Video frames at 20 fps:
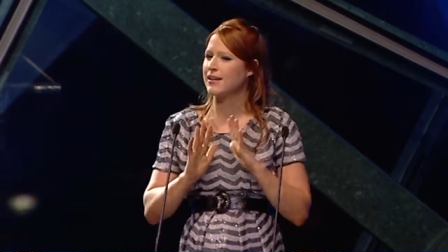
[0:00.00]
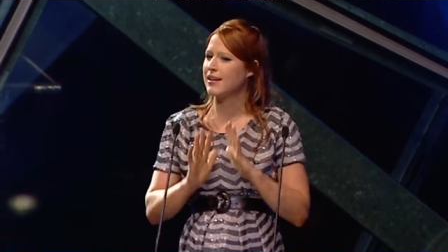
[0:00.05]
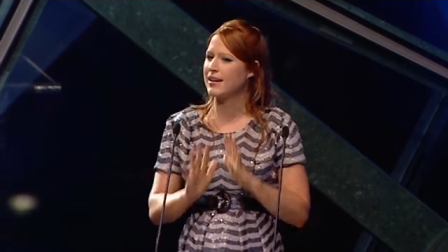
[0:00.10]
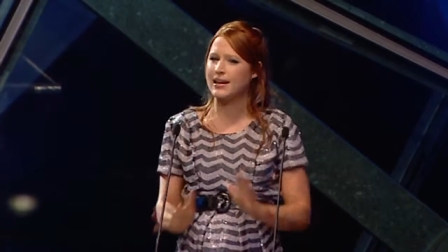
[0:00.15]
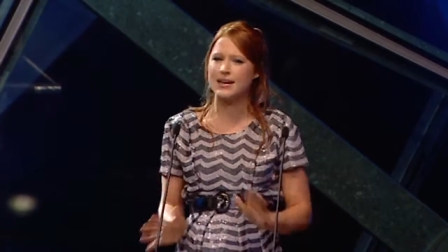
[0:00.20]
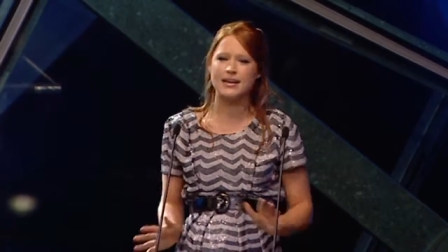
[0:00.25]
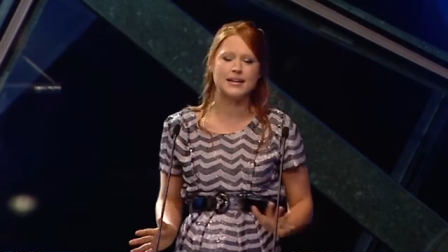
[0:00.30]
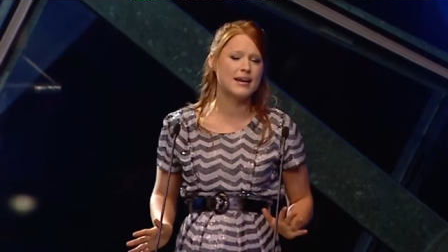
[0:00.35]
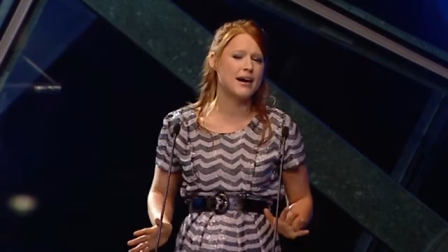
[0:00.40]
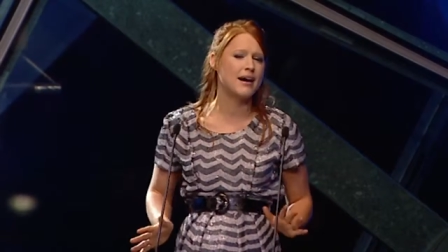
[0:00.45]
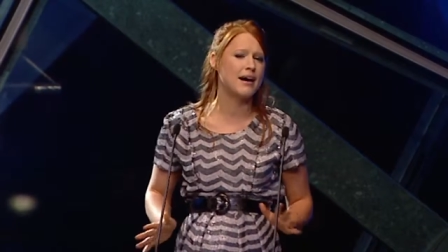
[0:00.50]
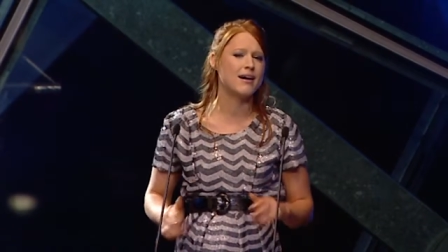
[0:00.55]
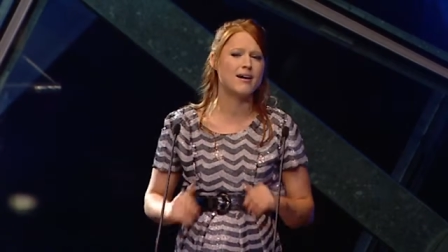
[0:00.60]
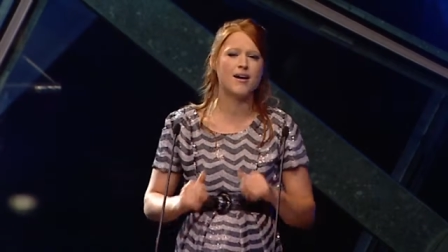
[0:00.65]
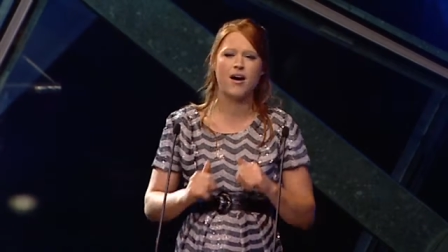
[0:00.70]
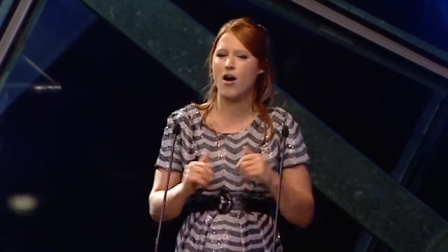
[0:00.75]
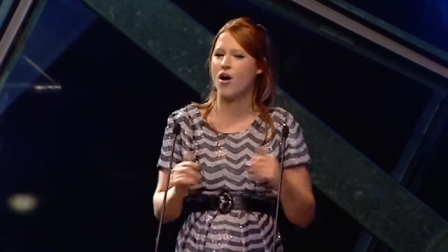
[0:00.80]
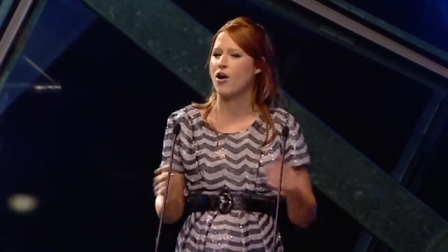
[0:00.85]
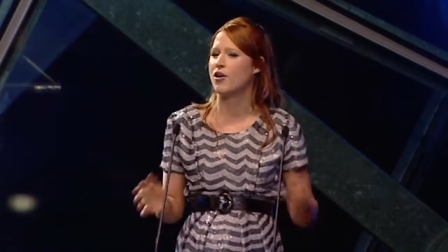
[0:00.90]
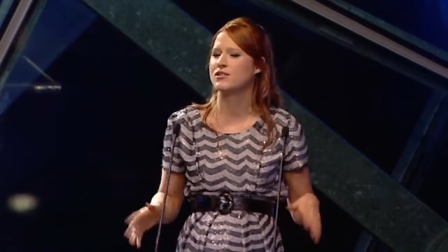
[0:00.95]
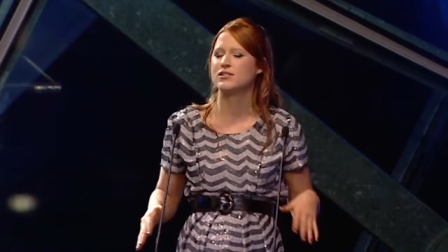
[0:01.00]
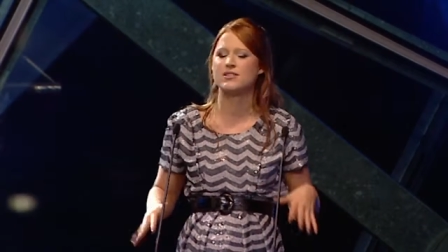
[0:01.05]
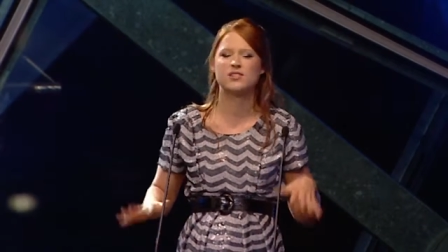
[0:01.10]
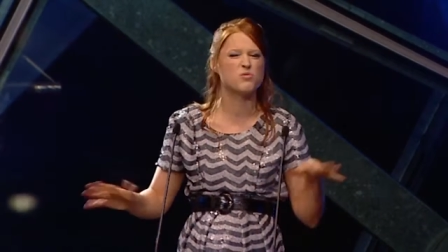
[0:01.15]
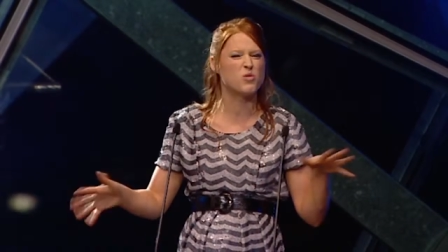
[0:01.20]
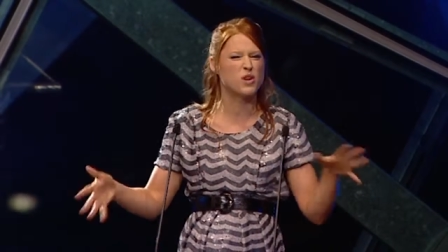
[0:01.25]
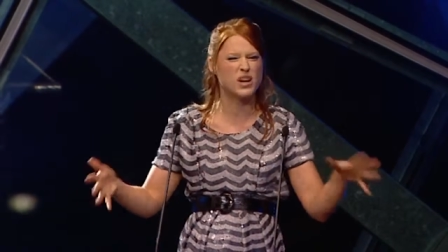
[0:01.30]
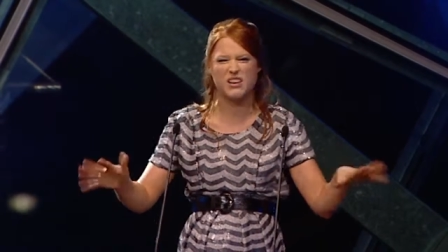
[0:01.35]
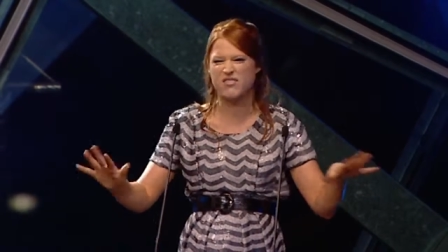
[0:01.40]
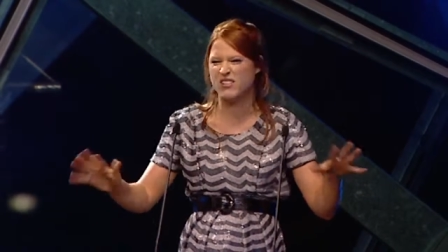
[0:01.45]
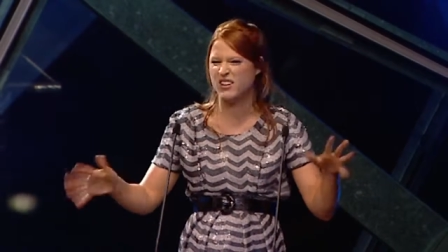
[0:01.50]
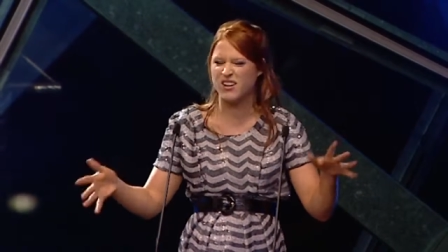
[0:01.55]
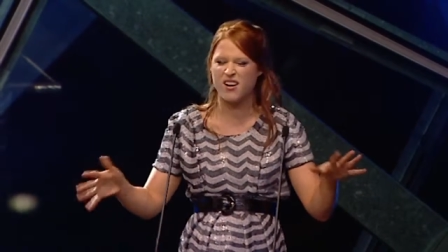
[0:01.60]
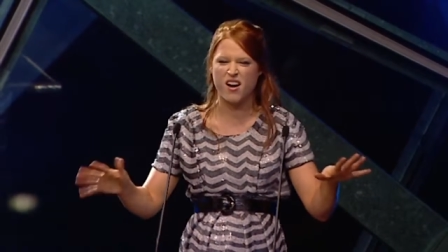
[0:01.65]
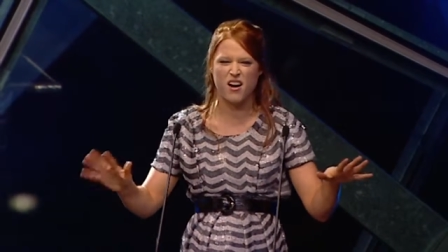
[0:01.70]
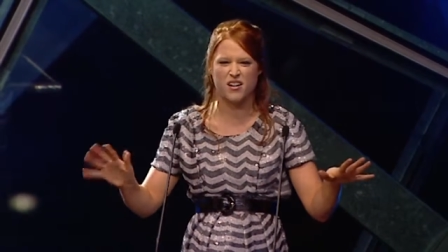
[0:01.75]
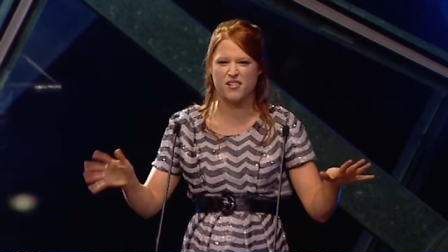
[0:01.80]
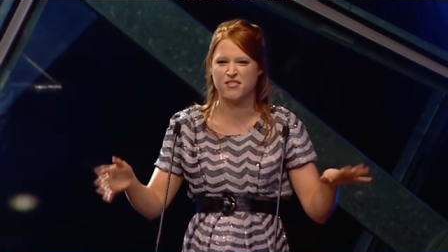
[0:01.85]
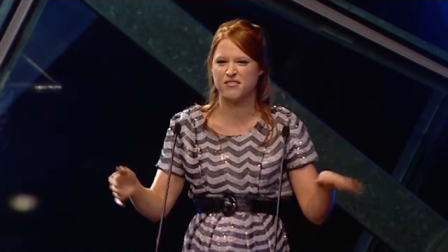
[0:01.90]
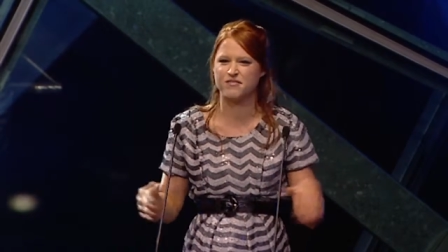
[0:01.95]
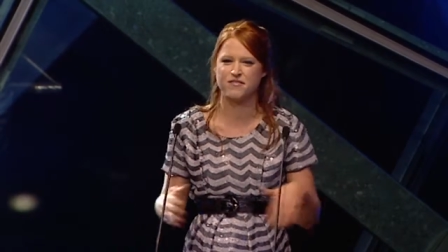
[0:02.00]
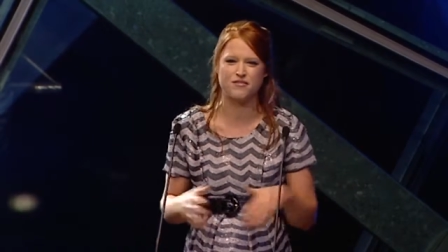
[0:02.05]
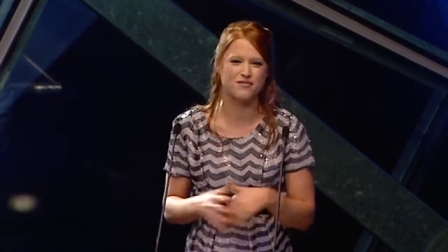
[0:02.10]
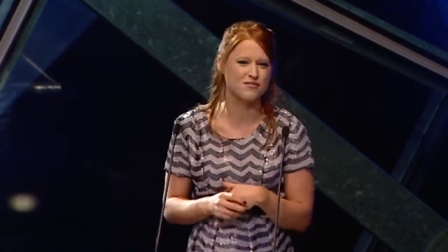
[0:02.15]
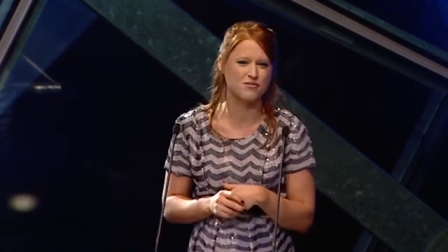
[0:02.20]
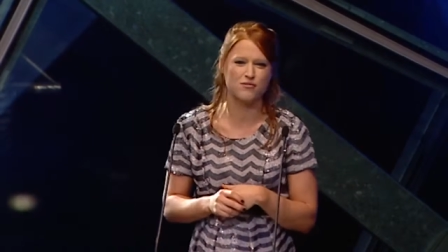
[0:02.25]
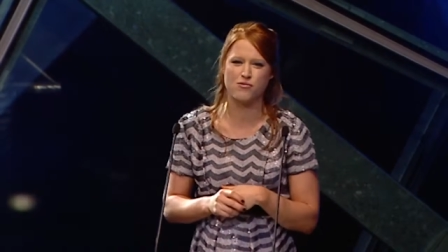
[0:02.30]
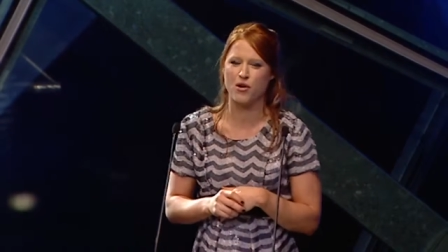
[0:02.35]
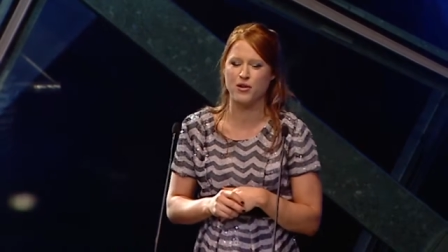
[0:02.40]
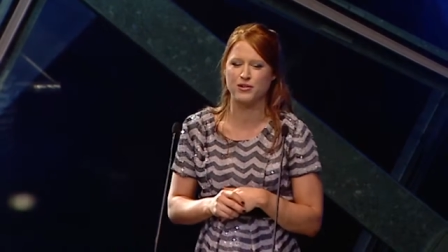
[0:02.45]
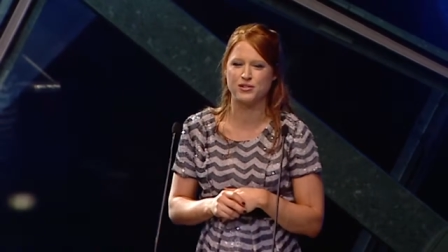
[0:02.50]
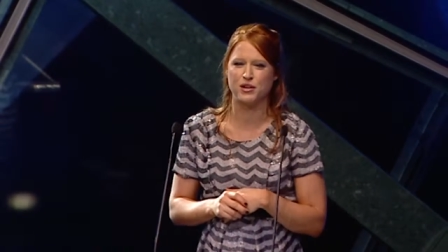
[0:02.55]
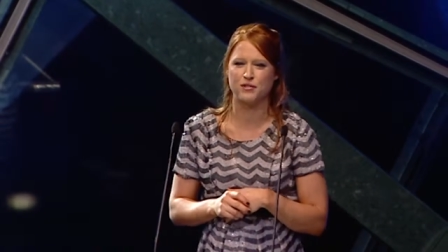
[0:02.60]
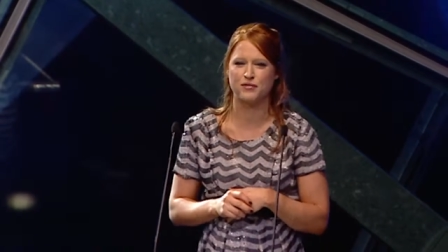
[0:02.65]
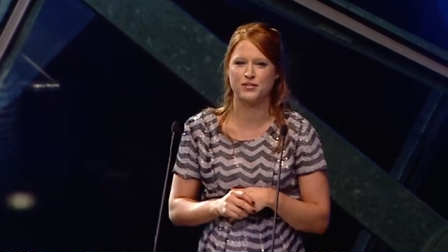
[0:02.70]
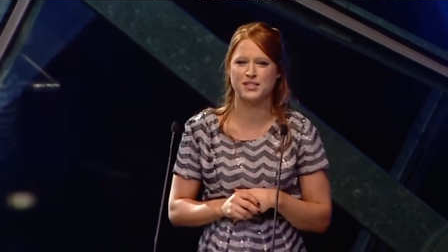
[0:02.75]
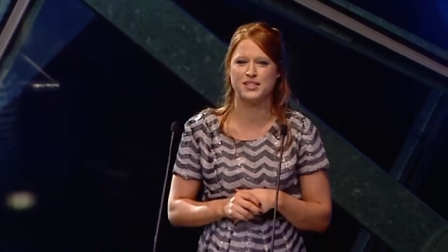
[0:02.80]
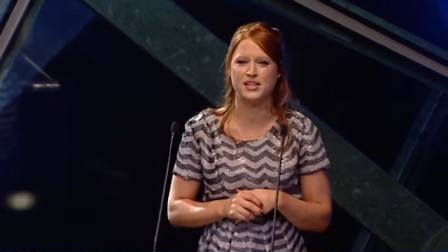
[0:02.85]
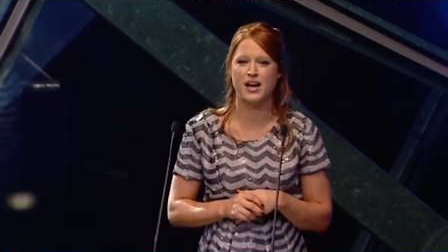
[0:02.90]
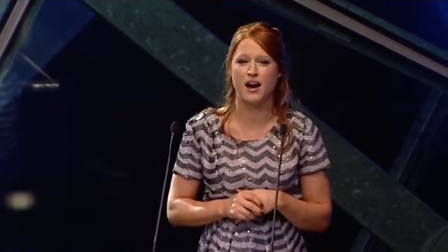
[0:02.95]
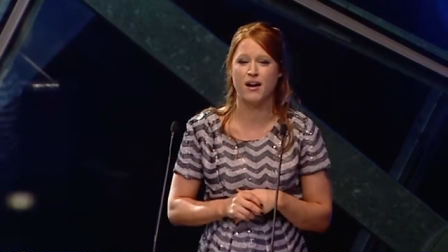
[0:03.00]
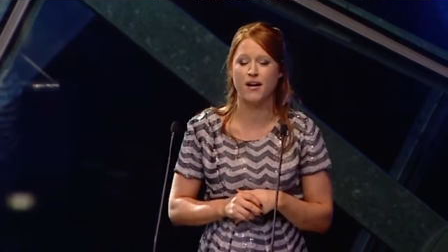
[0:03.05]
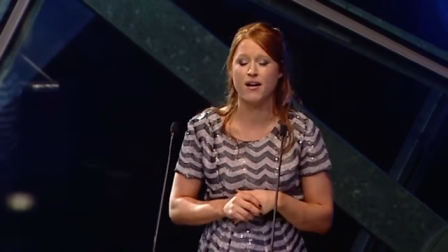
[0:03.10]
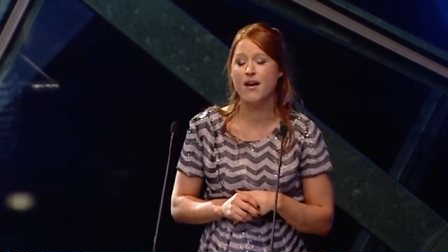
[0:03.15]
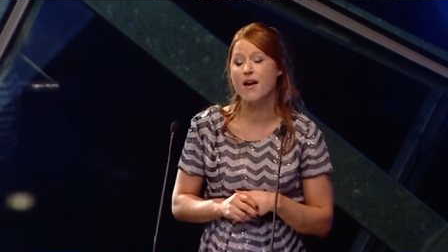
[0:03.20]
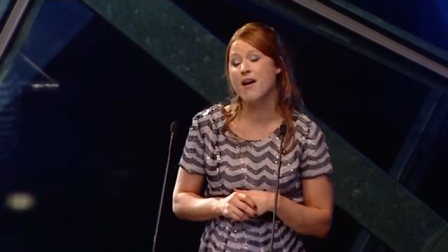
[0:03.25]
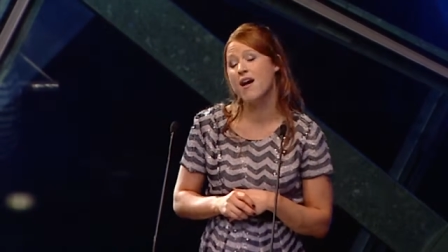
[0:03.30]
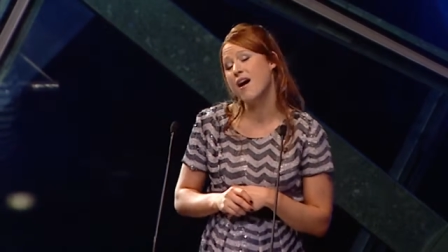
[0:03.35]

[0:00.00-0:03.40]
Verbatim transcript: leader, host, whatever kind of rolls off the tongue.